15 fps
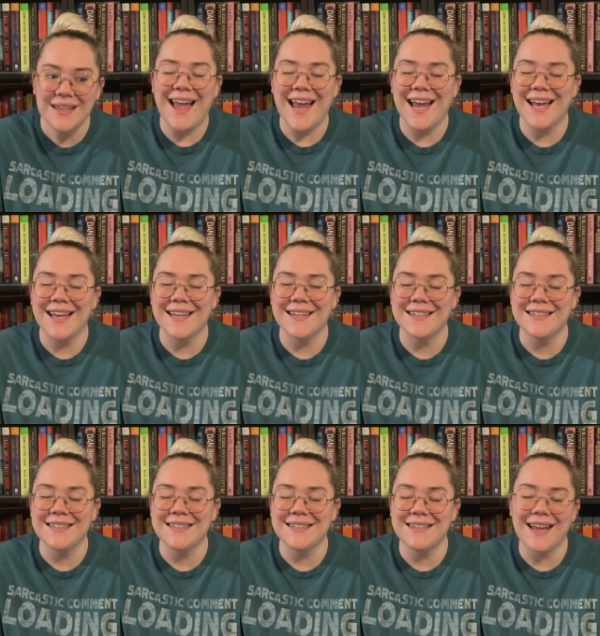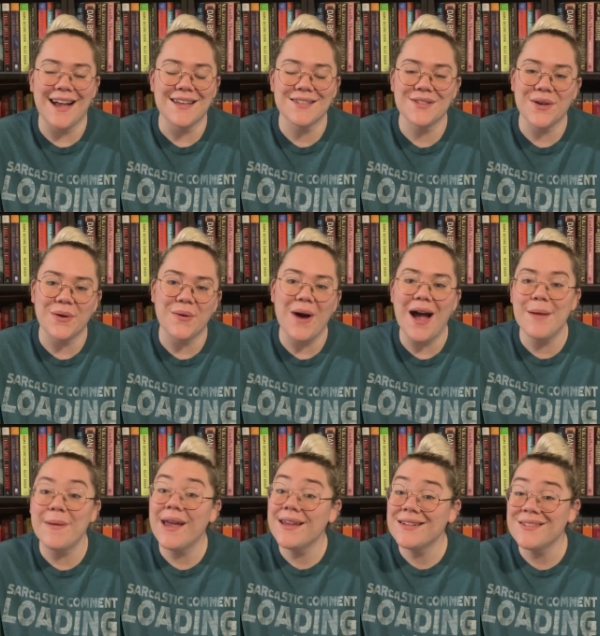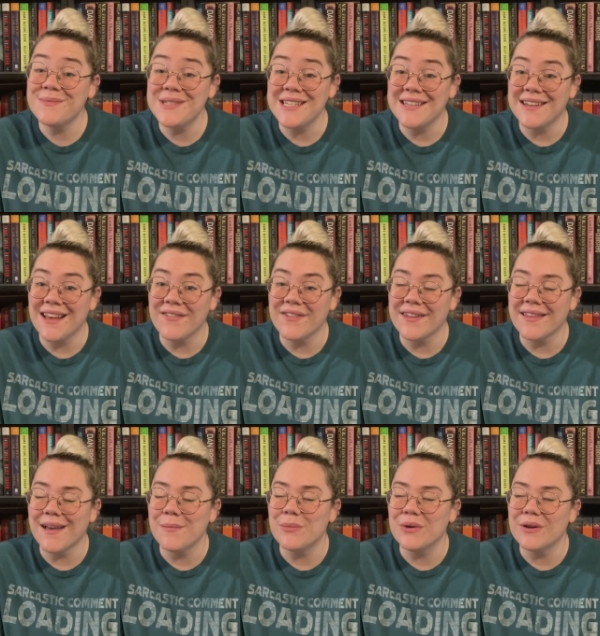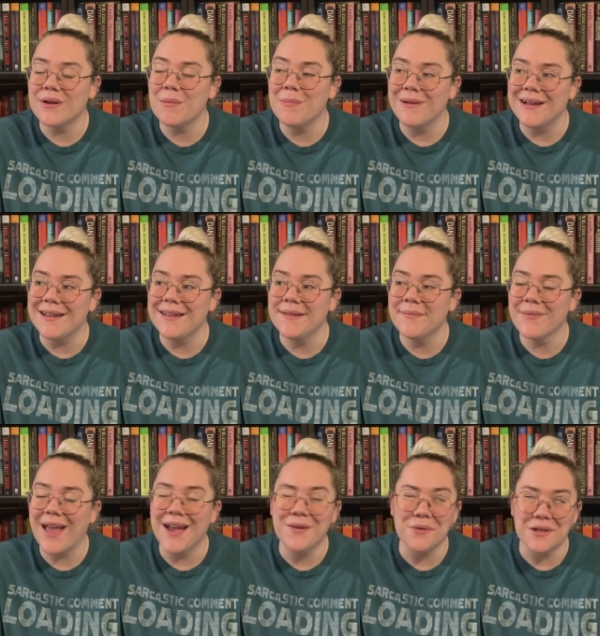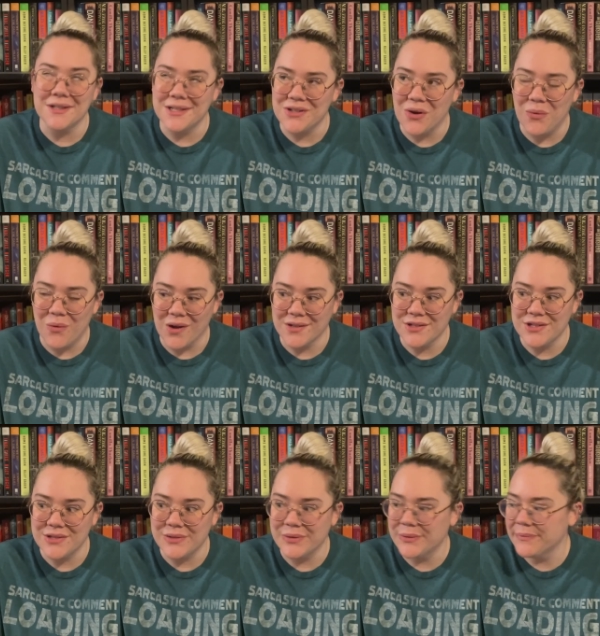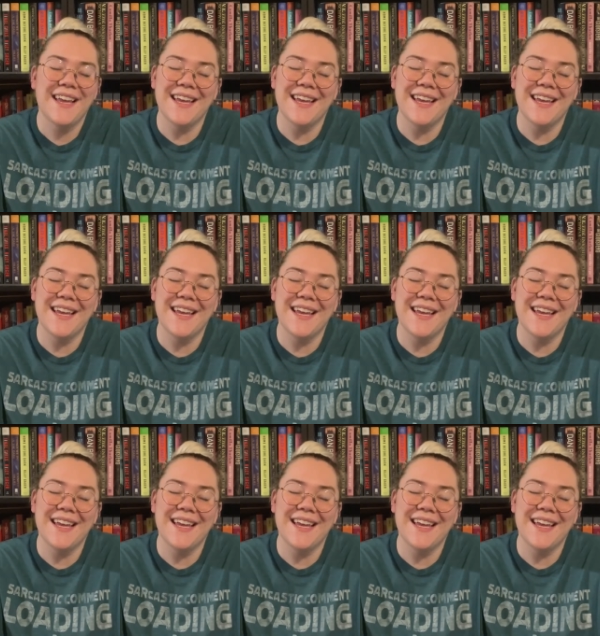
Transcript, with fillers: And yeah, so I may end up DNFing that book, but I really don't want to.